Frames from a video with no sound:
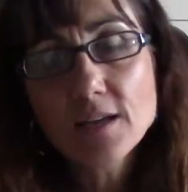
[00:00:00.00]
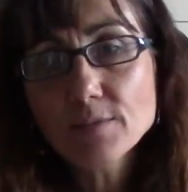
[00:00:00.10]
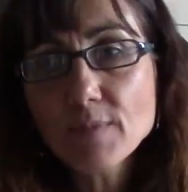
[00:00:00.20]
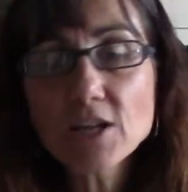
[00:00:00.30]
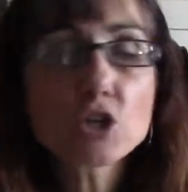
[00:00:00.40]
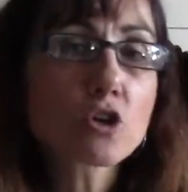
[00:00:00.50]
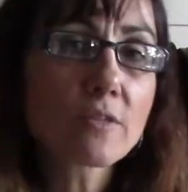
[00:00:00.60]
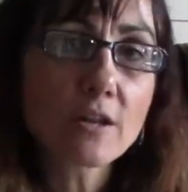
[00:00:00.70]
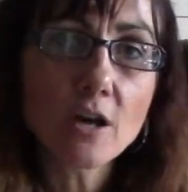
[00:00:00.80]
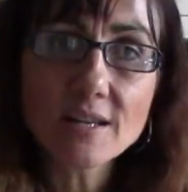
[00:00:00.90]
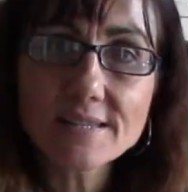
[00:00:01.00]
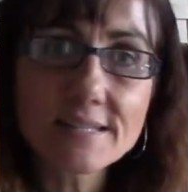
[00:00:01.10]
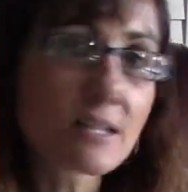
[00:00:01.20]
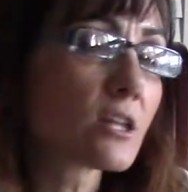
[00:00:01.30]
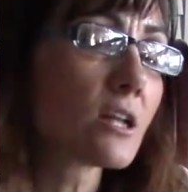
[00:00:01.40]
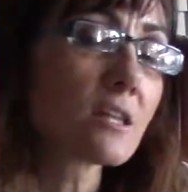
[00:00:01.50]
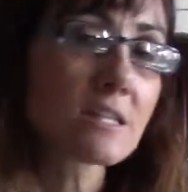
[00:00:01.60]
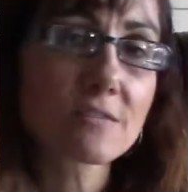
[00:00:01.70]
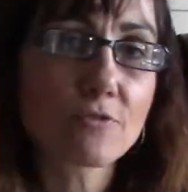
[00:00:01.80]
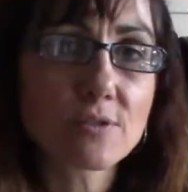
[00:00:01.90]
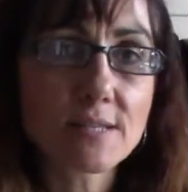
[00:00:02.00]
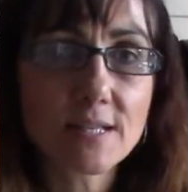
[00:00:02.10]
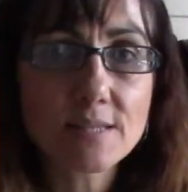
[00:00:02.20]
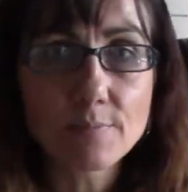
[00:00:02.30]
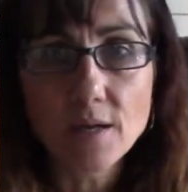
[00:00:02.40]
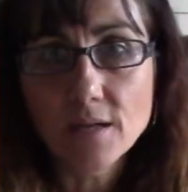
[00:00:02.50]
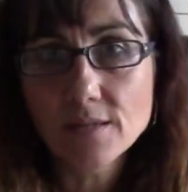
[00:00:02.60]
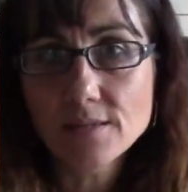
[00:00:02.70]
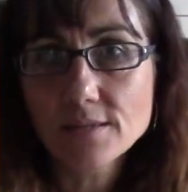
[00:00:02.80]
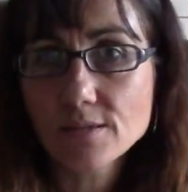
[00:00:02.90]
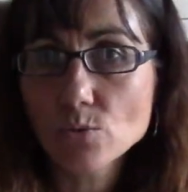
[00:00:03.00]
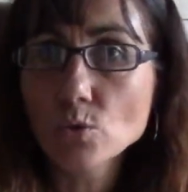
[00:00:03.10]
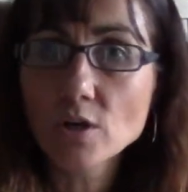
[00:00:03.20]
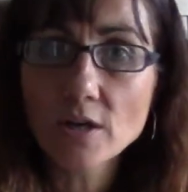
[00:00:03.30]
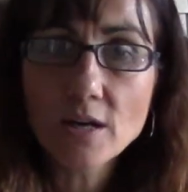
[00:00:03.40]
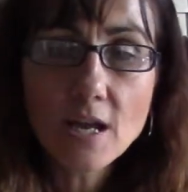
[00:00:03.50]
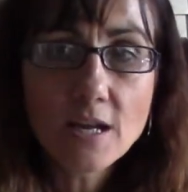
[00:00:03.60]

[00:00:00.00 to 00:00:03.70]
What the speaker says: make sure they're not still in a lease for 6 months, or,